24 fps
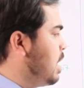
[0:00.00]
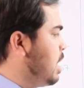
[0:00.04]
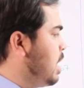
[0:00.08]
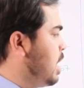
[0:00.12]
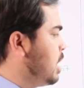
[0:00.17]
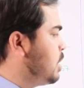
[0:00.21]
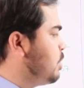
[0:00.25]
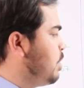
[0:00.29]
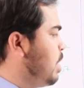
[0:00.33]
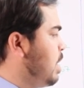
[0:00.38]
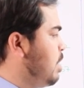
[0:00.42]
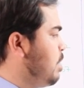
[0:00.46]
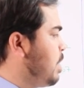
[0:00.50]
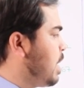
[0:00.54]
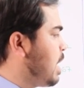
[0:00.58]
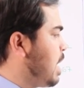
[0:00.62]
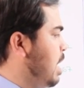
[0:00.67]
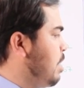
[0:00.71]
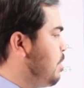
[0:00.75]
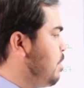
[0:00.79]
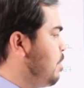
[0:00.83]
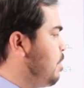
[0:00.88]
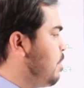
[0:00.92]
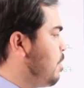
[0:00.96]
It will
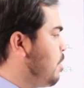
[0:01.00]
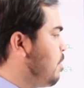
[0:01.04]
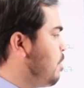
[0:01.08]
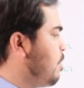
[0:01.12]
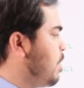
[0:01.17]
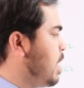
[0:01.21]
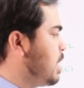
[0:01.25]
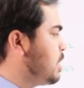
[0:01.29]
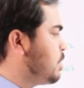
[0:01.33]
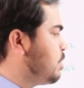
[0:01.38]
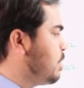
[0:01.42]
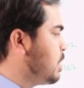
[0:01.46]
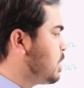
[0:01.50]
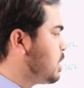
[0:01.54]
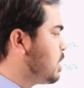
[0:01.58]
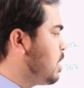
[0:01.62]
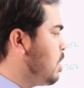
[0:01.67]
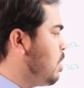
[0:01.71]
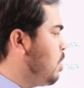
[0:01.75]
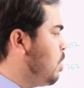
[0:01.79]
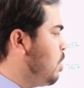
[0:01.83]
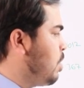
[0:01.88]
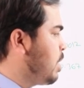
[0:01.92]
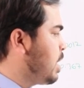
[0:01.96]
become vice
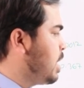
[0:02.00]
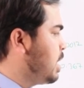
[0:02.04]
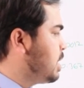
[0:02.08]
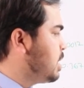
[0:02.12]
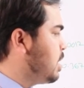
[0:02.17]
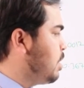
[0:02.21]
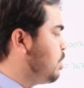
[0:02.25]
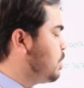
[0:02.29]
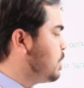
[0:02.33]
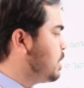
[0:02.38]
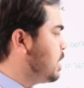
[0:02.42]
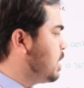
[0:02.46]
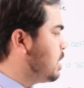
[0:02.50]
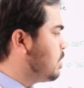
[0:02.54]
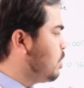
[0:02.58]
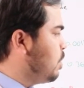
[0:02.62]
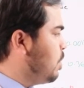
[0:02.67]
versa or get opposite.